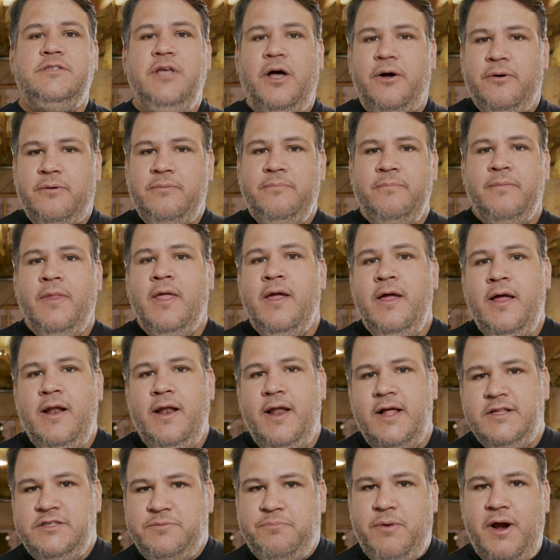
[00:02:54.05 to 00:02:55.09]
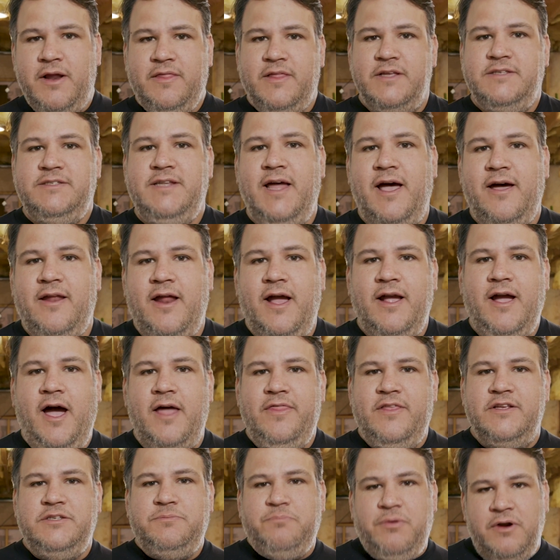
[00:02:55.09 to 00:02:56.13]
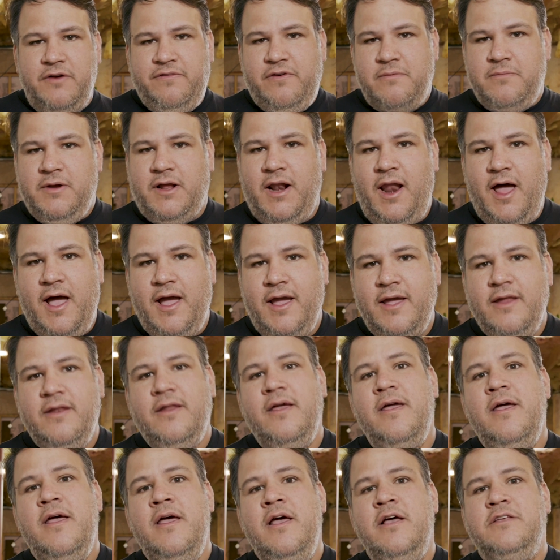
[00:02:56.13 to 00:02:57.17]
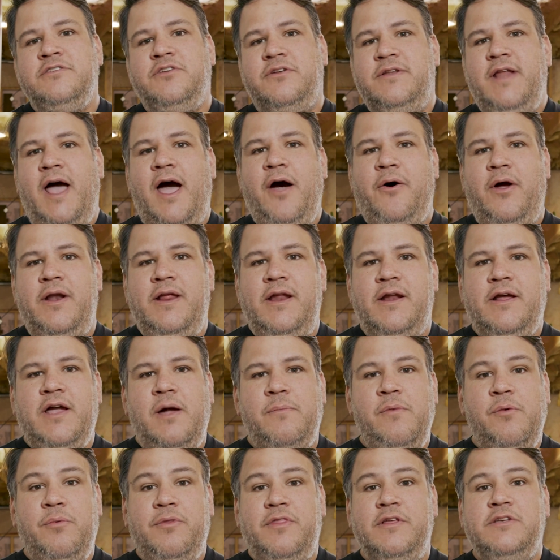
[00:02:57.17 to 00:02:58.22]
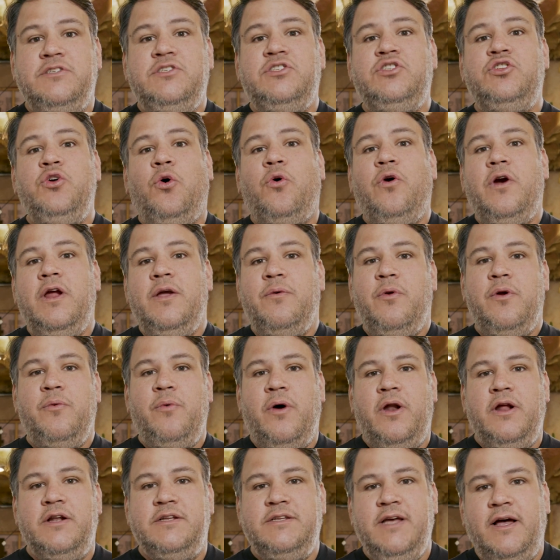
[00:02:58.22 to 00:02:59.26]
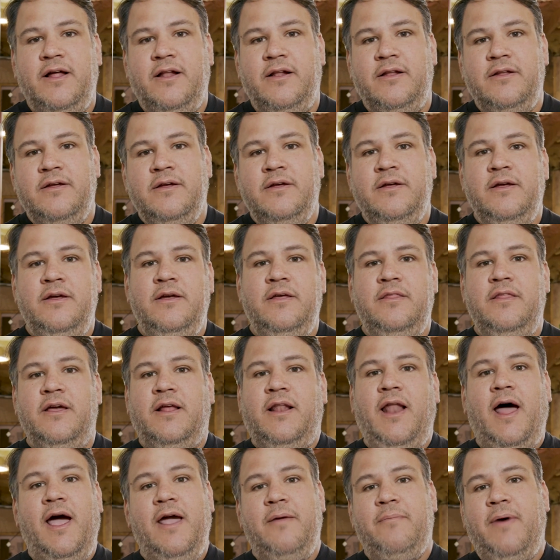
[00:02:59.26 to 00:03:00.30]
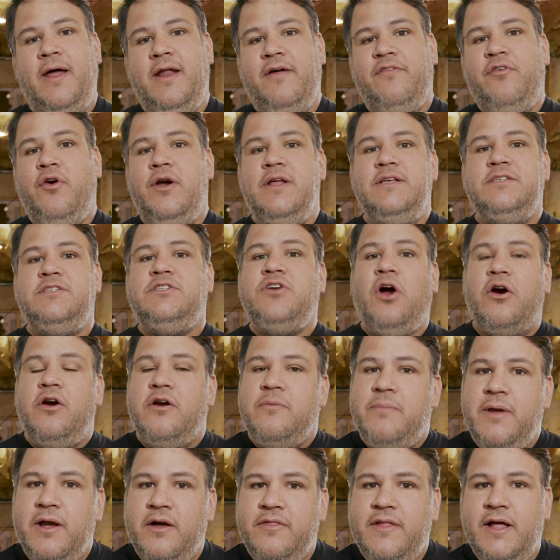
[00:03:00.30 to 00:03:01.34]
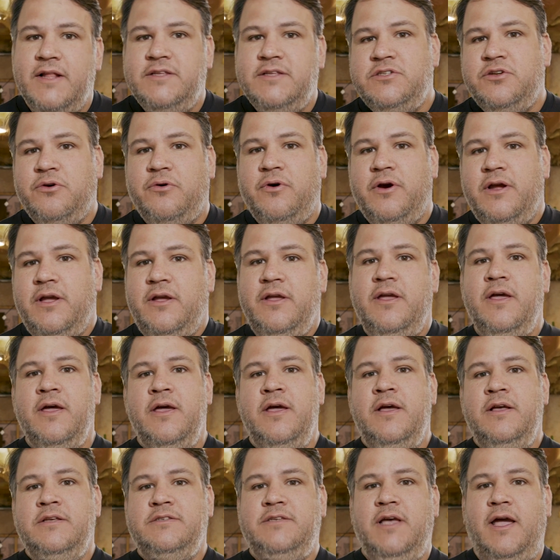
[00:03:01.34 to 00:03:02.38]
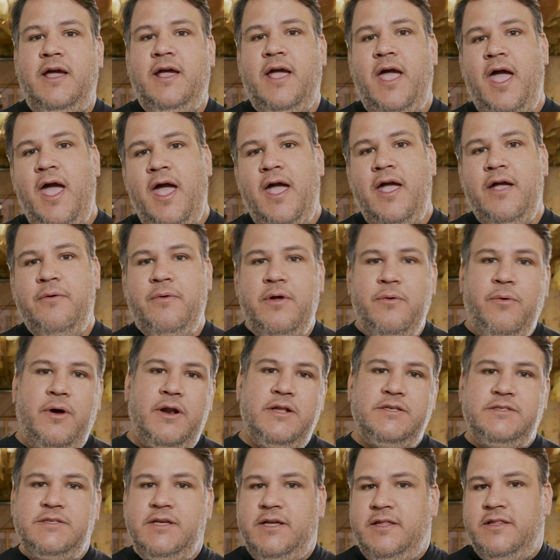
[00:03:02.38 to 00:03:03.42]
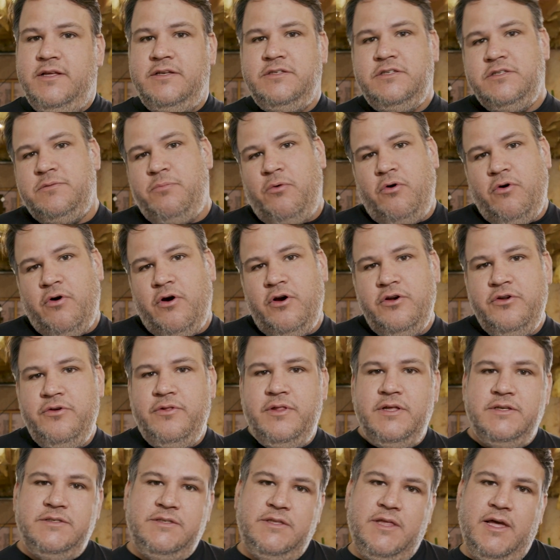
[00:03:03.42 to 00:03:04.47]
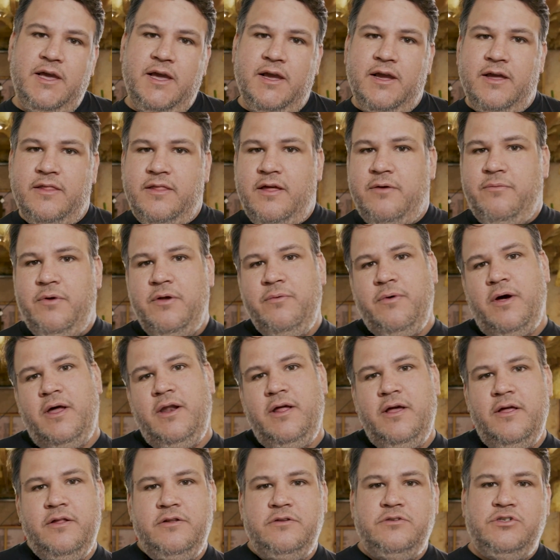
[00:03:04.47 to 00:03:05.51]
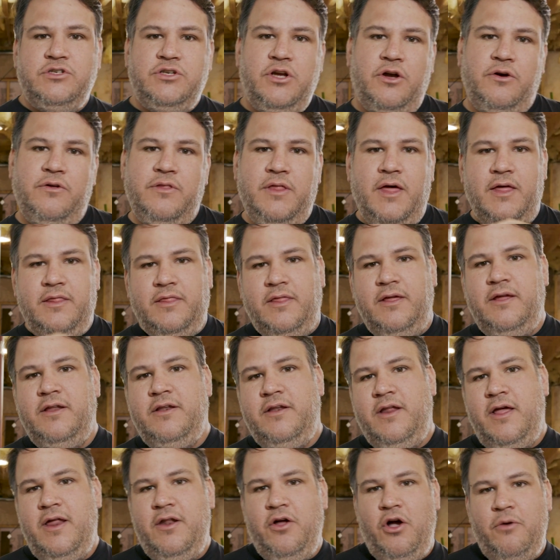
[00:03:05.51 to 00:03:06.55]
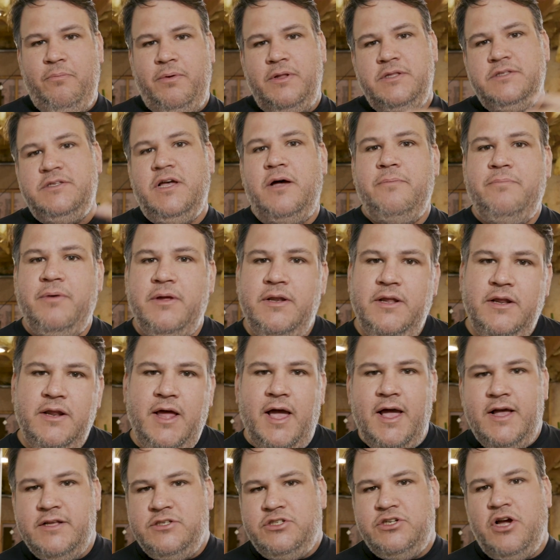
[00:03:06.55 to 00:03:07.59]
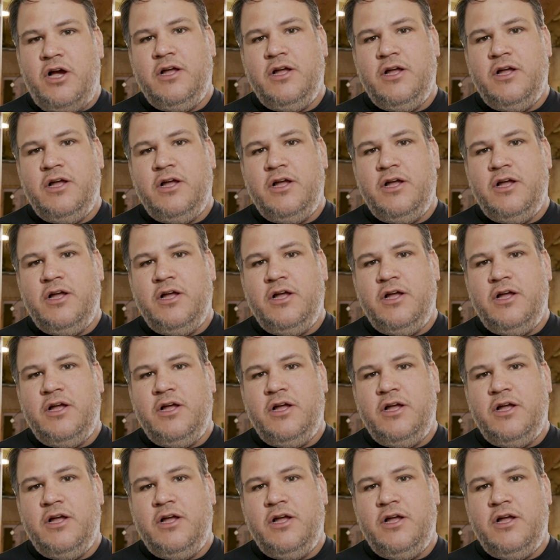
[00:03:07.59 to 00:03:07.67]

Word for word: So let's break this down. I got this brief from a client, so now I need to come up with a story we want to tell. The client might have already started me on story saying, hey, we want to see this s'more do this thing, and then we want to show that it, it opens up and it has